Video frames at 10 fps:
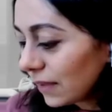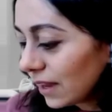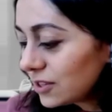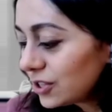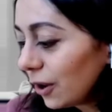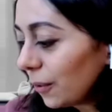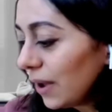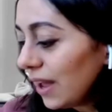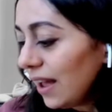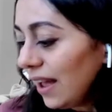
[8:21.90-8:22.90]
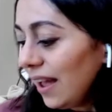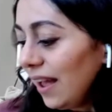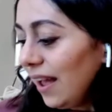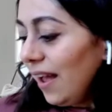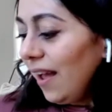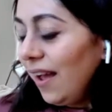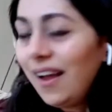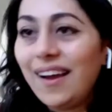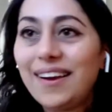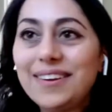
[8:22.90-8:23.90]
So
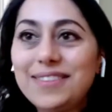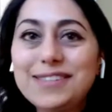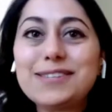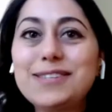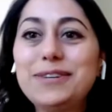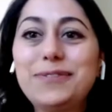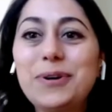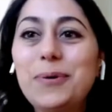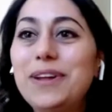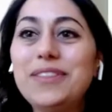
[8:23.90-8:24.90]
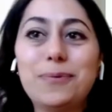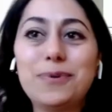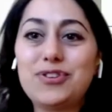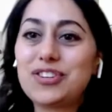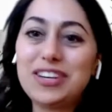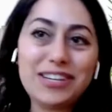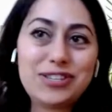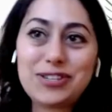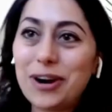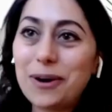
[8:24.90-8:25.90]
this is the difficult one that we're just going to
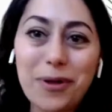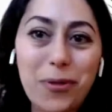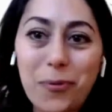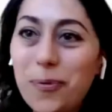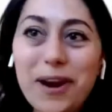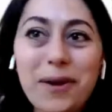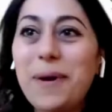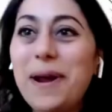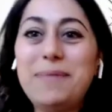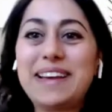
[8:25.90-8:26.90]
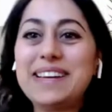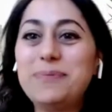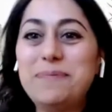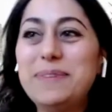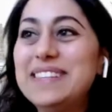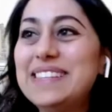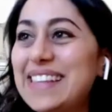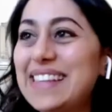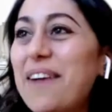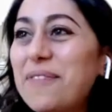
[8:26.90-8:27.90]
start with right away, because we've been
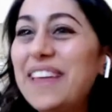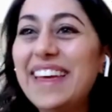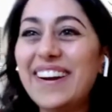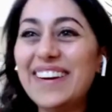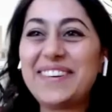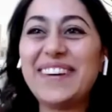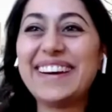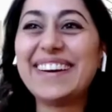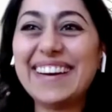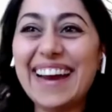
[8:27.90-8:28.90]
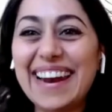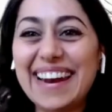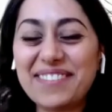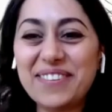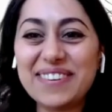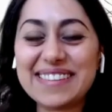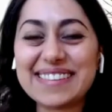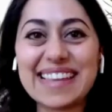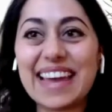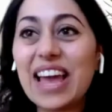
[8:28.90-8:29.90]
slapped with it on Twitter and everyone's just
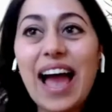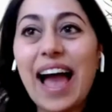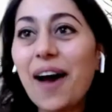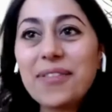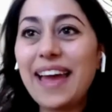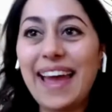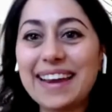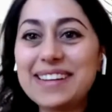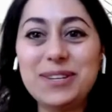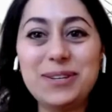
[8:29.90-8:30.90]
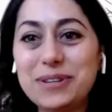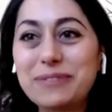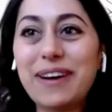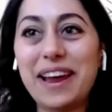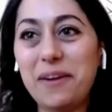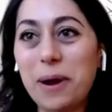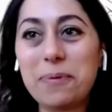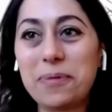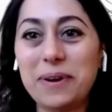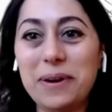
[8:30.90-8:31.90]
like, how the heck do you define
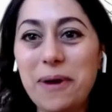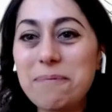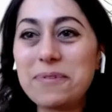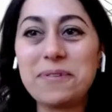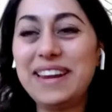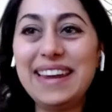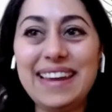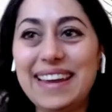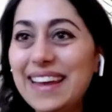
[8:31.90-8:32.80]
Web3? Web3